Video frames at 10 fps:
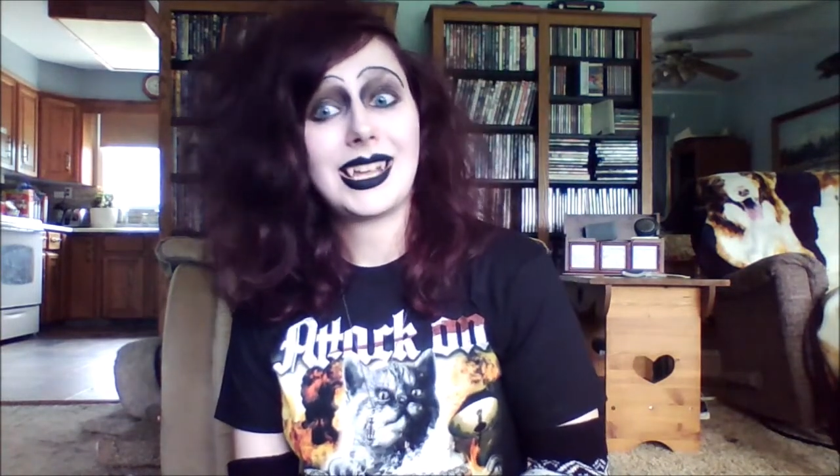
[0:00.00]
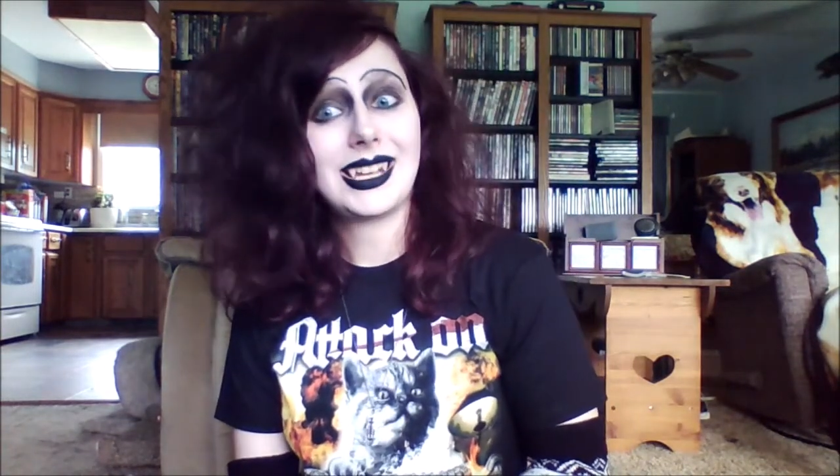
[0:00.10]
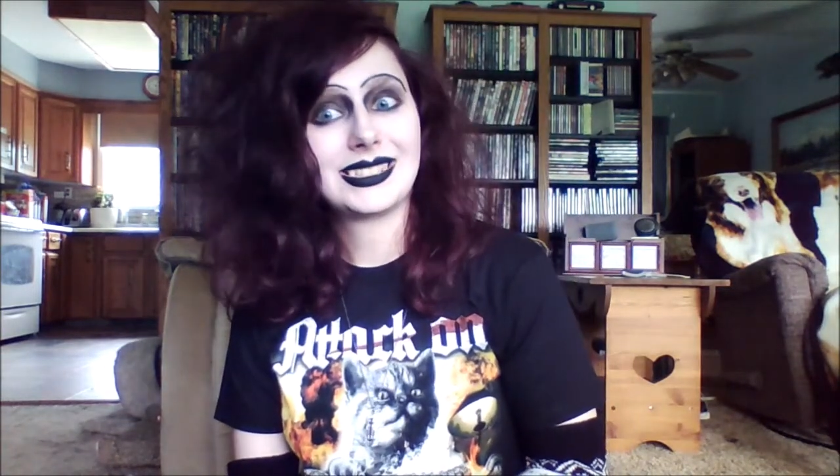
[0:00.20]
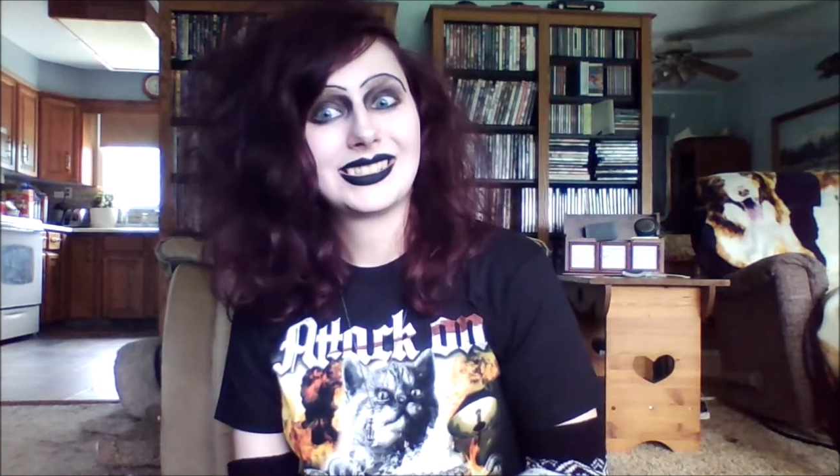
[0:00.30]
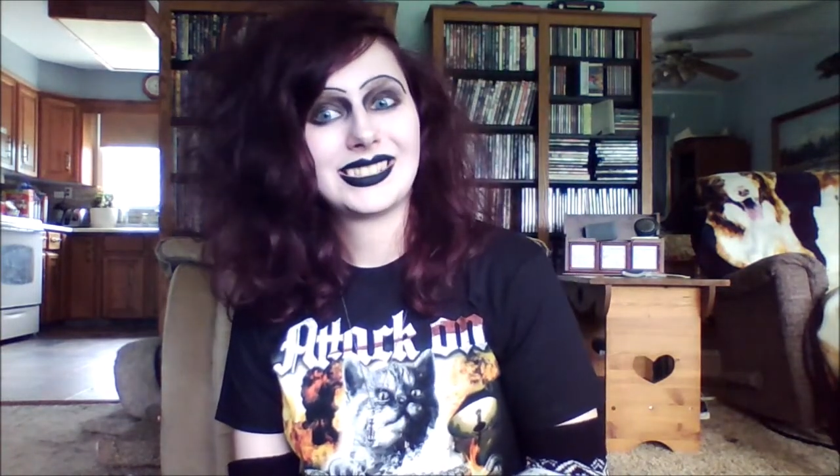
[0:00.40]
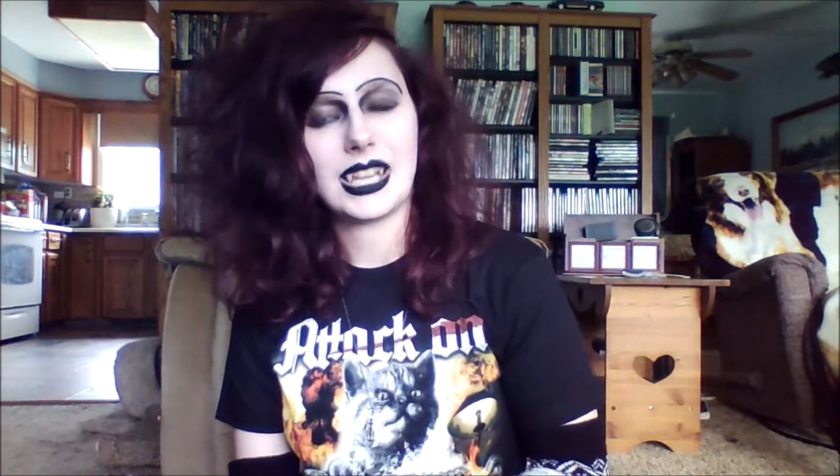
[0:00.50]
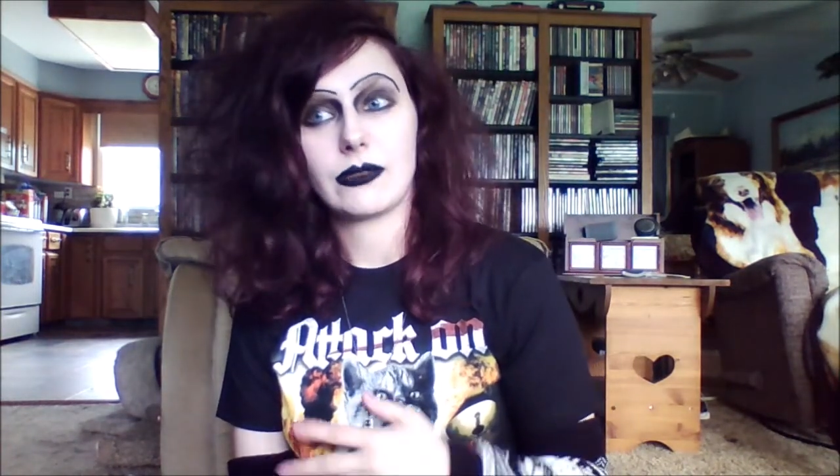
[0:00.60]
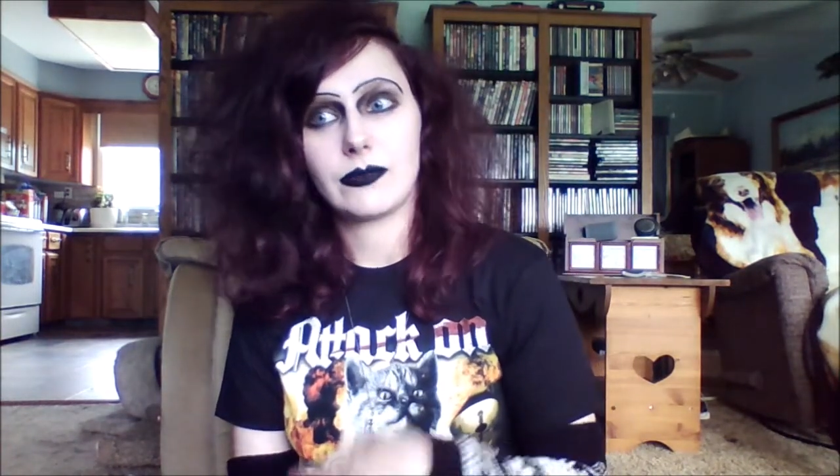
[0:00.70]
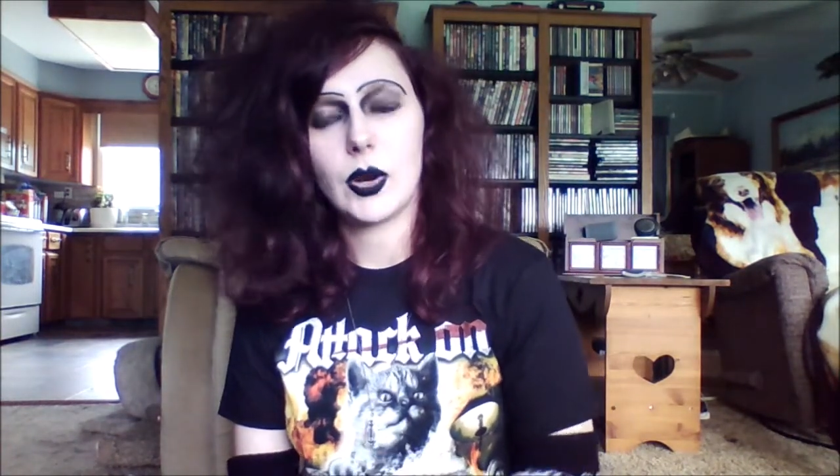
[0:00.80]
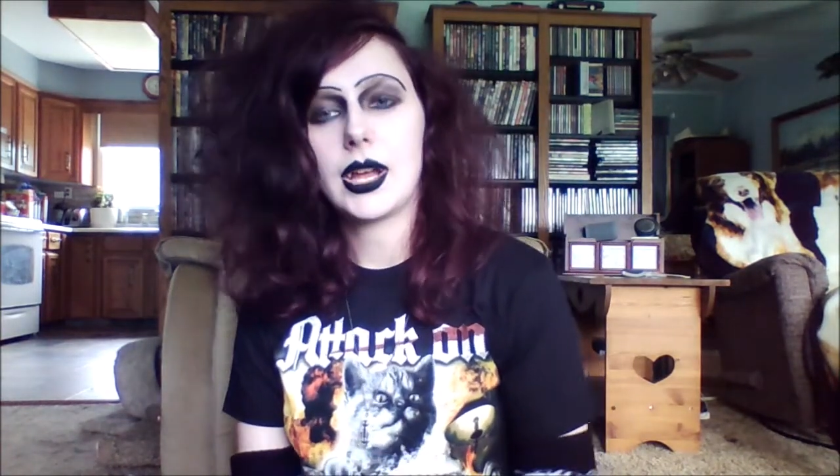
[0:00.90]
that, like
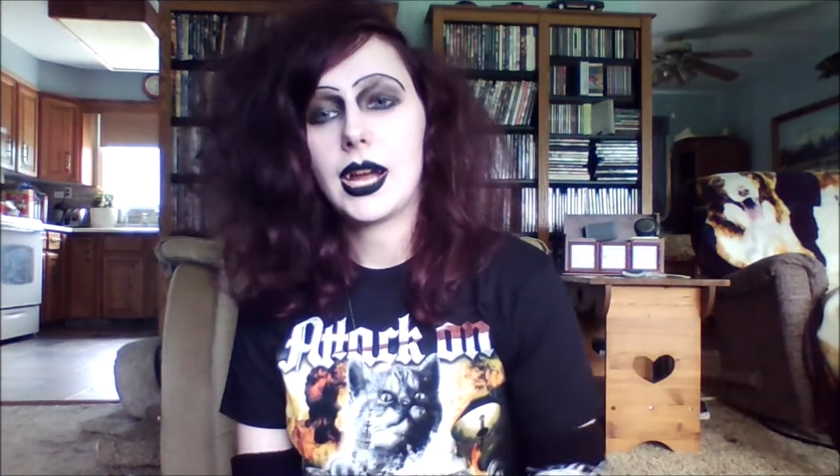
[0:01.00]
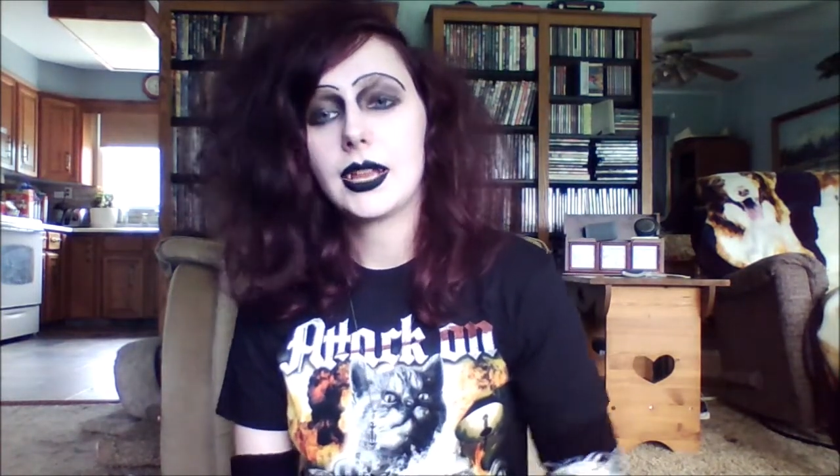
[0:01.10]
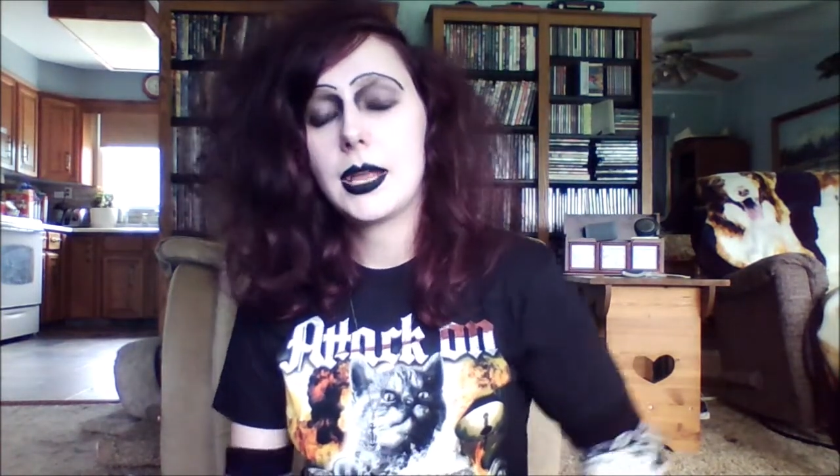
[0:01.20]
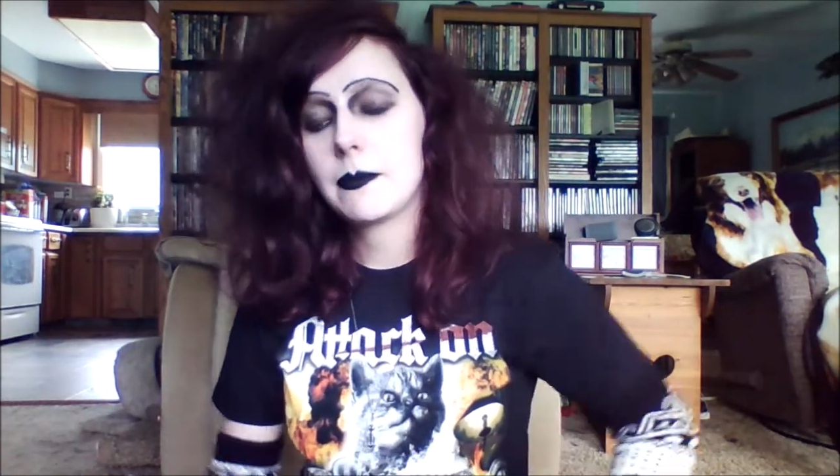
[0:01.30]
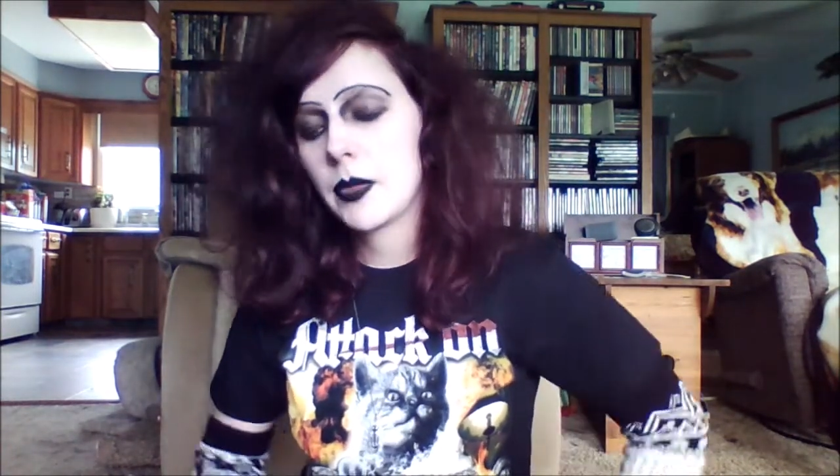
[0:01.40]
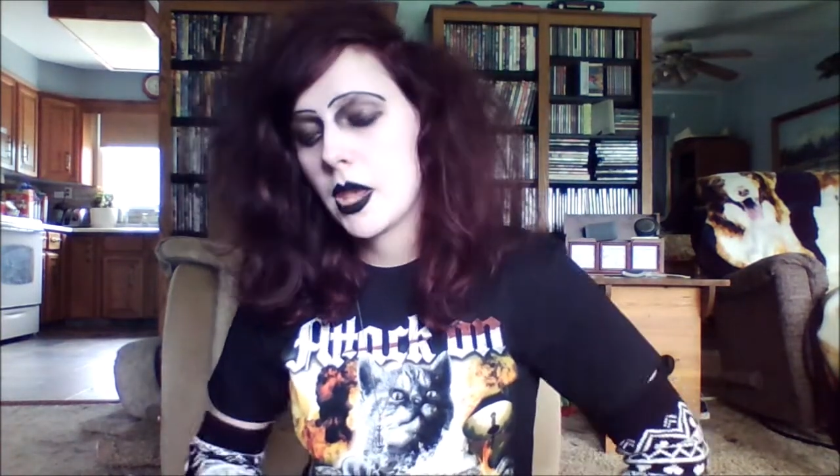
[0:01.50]
very highly.